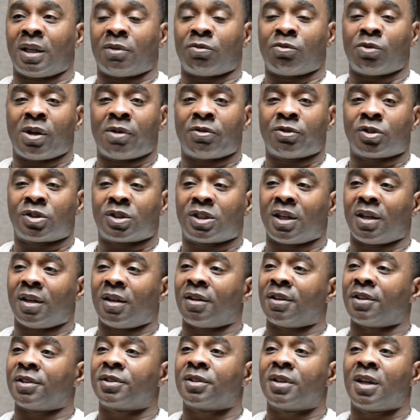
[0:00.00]
Reverend
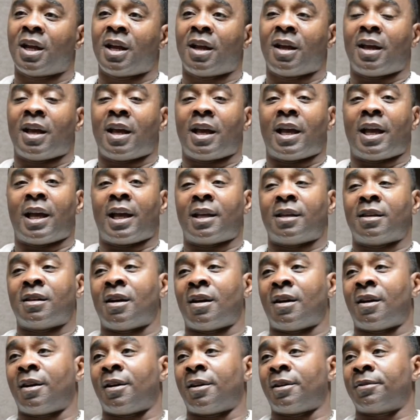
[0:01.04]
Cheers. And,
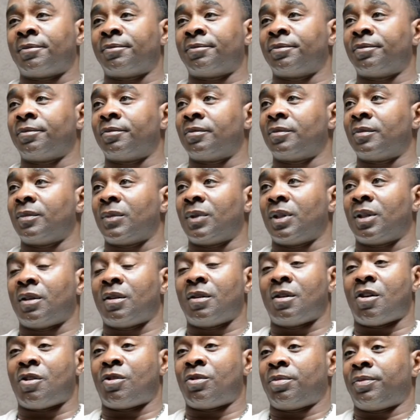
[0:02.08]

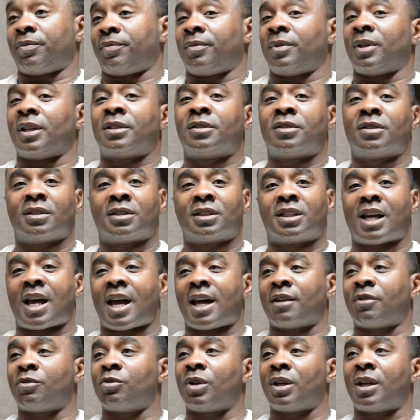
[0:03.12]
you know, that's just
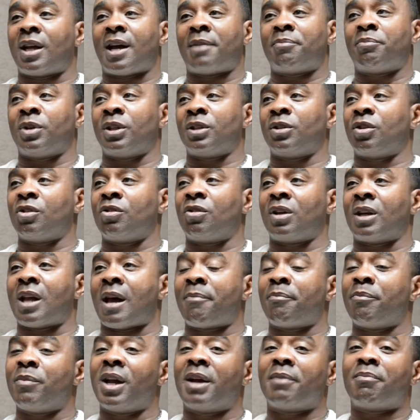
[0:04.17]
kind of what I've been doing.
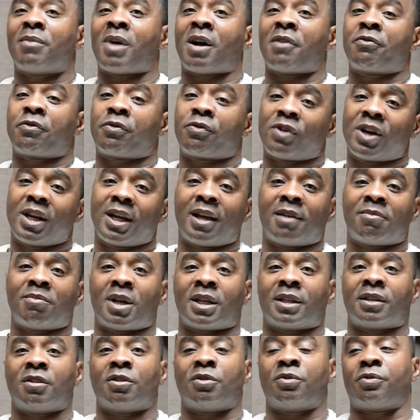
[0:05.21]
I met my friend,
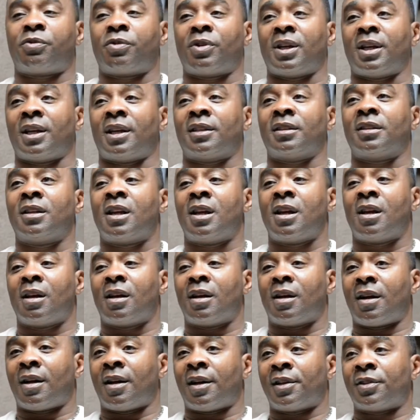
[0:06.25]
my good friend,
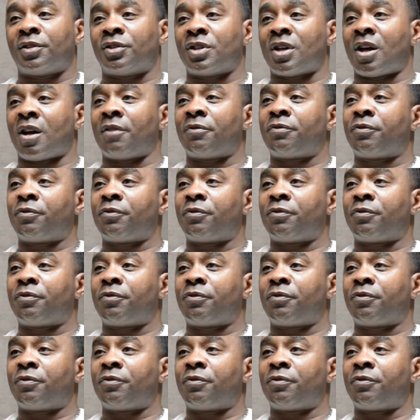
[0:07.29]
John